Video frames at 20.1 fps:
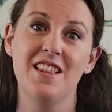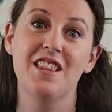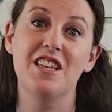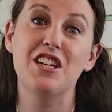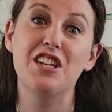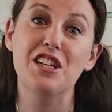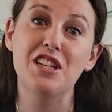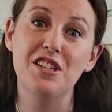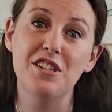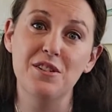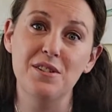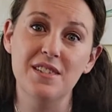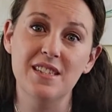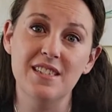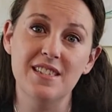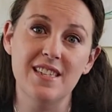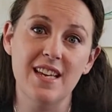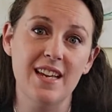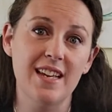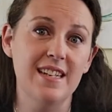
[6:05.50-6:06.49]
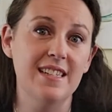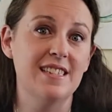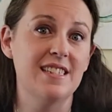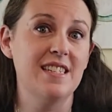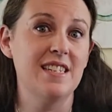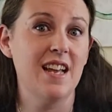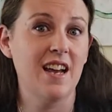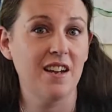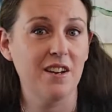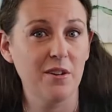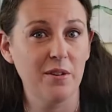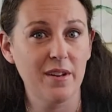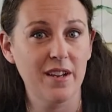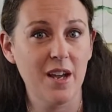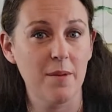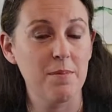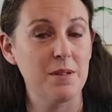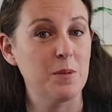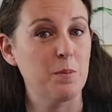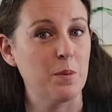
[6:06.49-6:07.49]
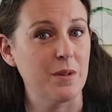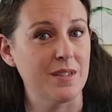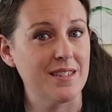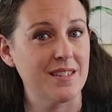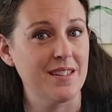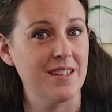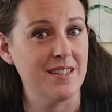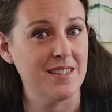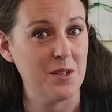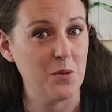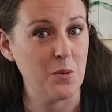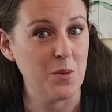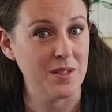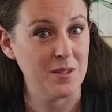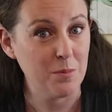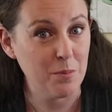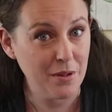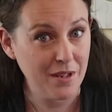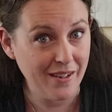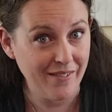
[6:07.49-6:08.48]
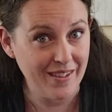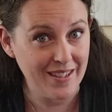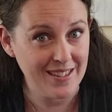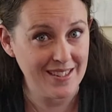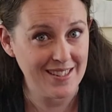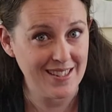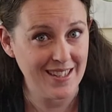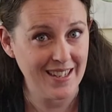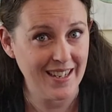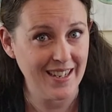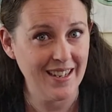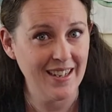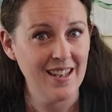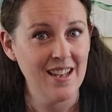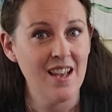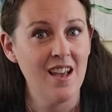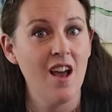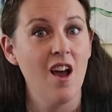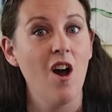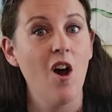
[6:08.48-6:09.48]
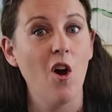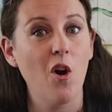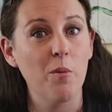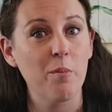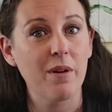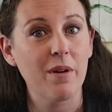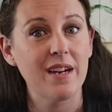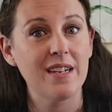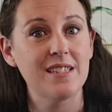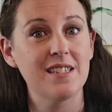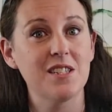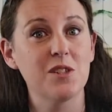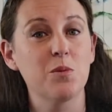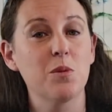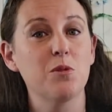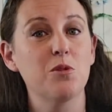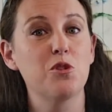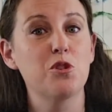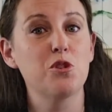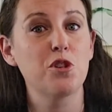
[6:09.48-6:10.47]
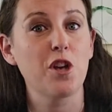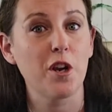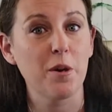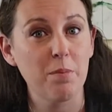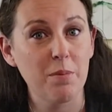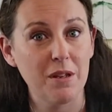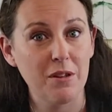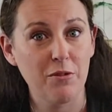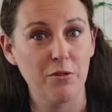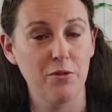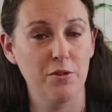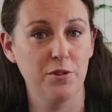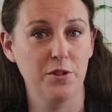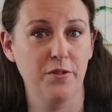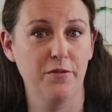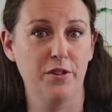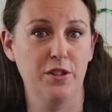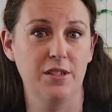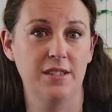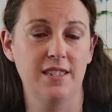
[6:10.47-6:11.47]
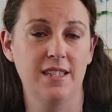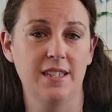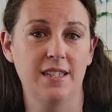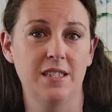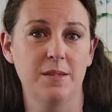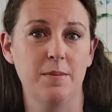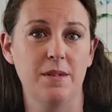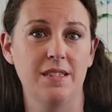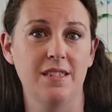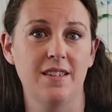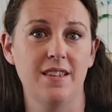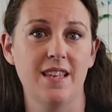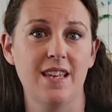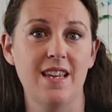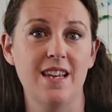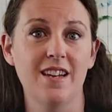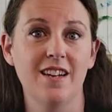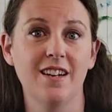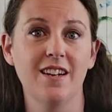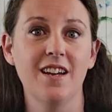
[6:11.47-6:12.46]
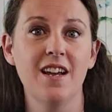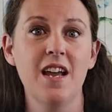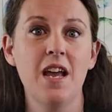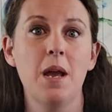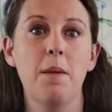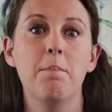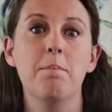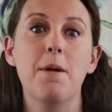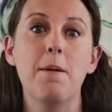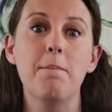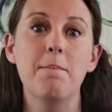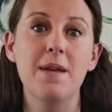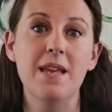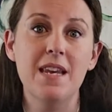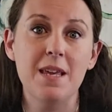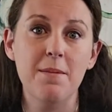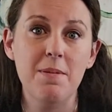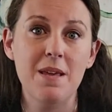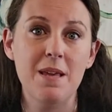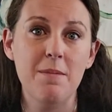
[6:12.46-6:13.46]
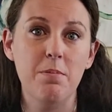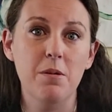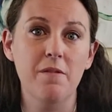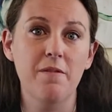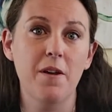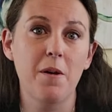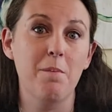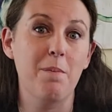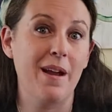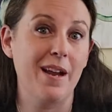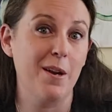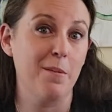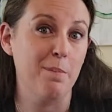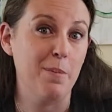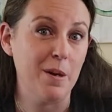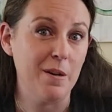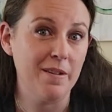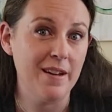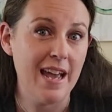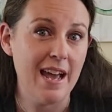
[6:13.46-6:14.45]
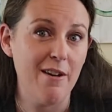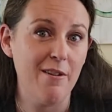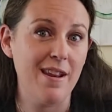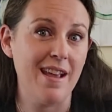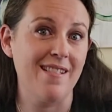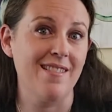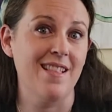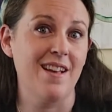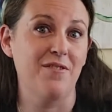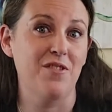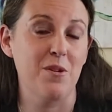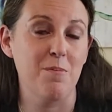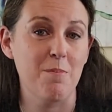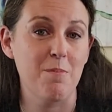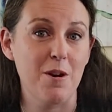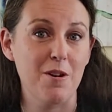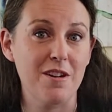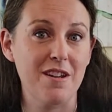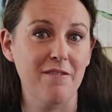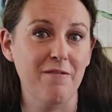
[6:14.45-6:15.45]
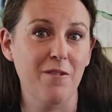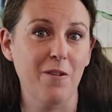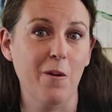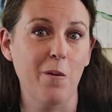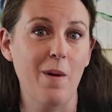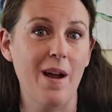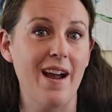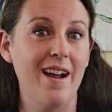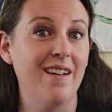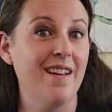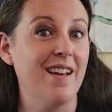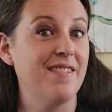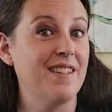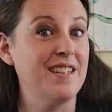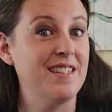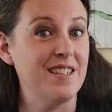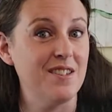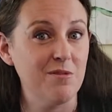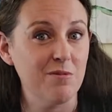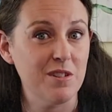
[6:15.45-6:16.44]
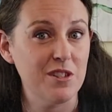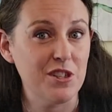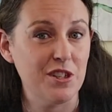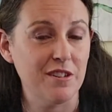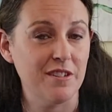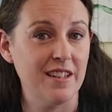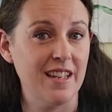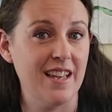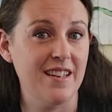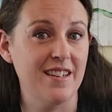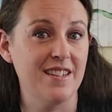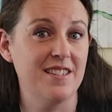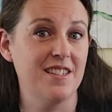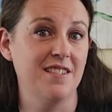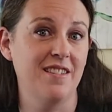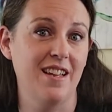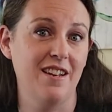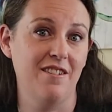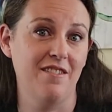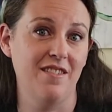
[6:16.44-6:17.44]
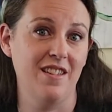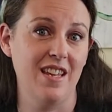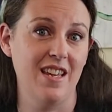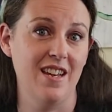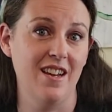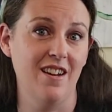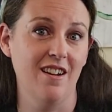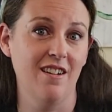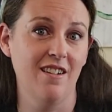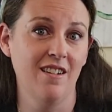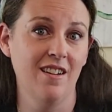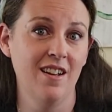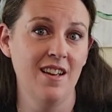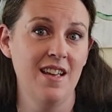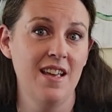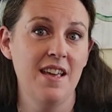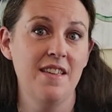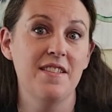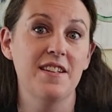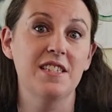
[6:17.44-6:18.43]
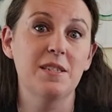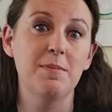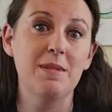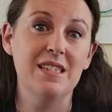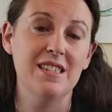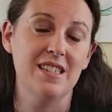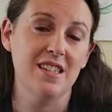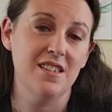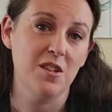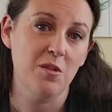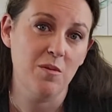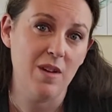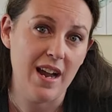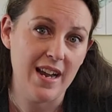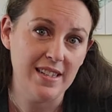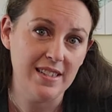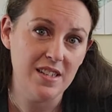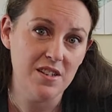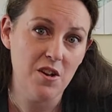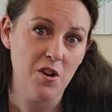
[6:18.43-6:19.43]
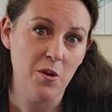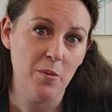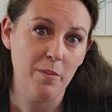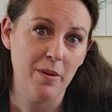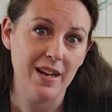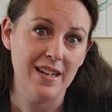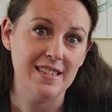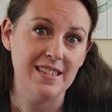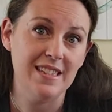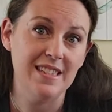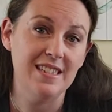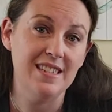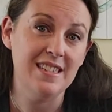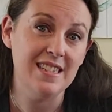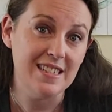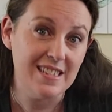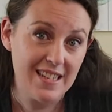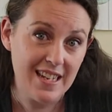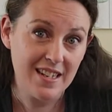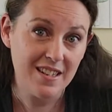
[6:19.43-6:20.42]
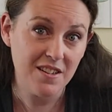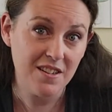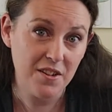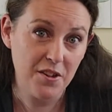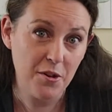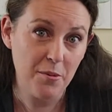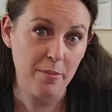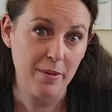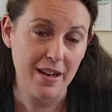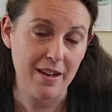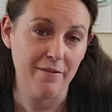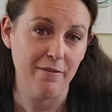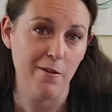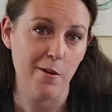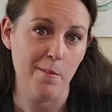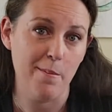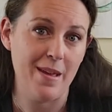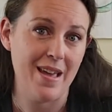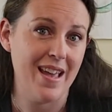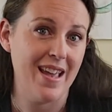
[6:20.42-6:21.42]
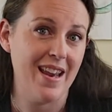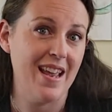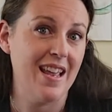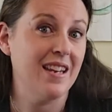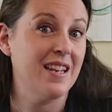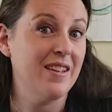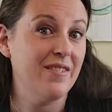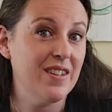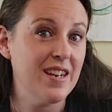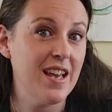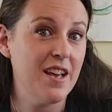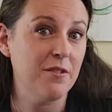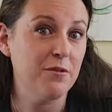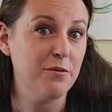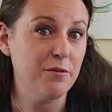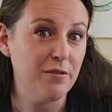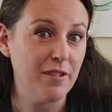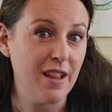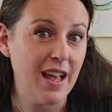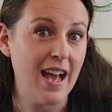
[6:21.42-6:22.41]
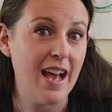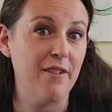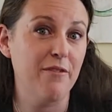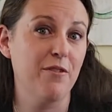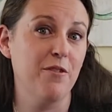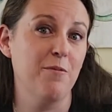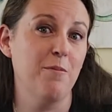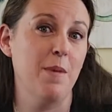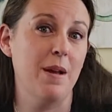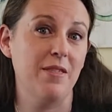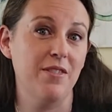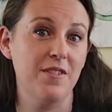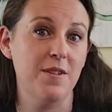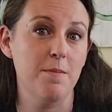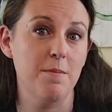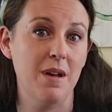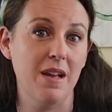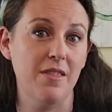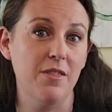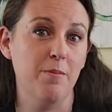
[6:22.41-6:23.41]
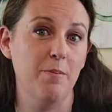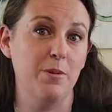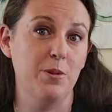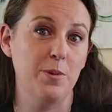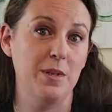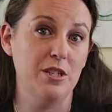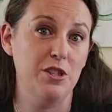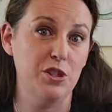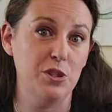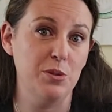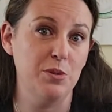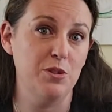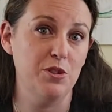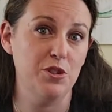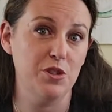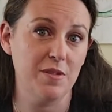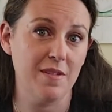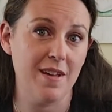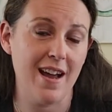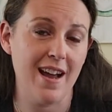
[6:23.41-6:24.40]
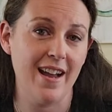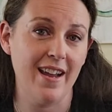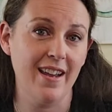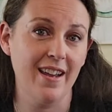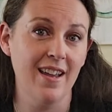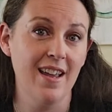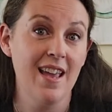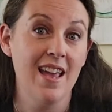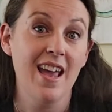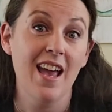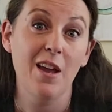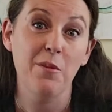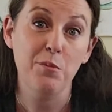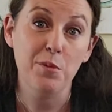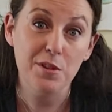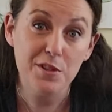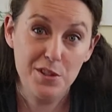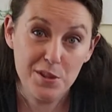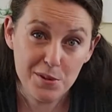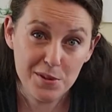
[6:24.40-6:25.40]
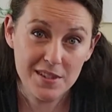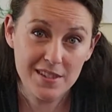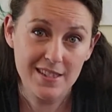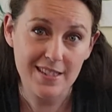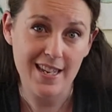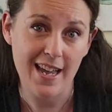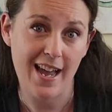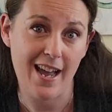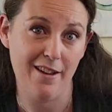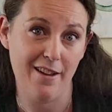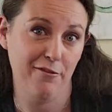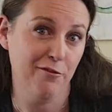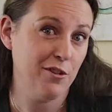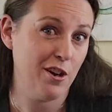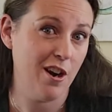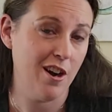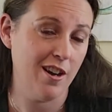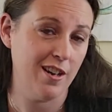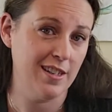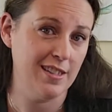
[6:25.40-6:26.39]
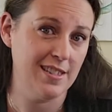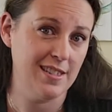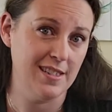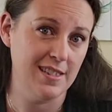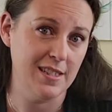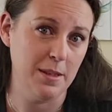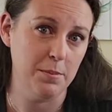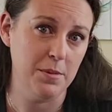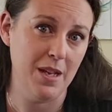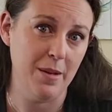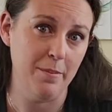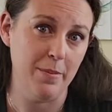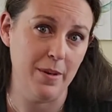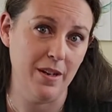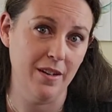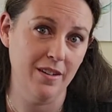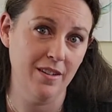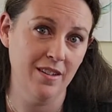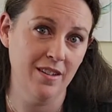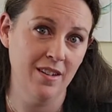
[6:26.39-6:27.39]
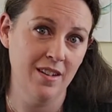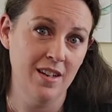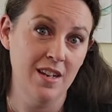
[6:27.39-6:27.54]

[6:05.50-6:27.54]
The good news is that it's not going up as briskly as it was previously. Home prices rose sharply through those first six months of the year, but many people felt buyer burnout and left the market for a while, and they didn't return again until later in the year. This means that the rise in home prices did take a little break for a bit and even held flat from month to month between June and July and reduced a tad for August and September.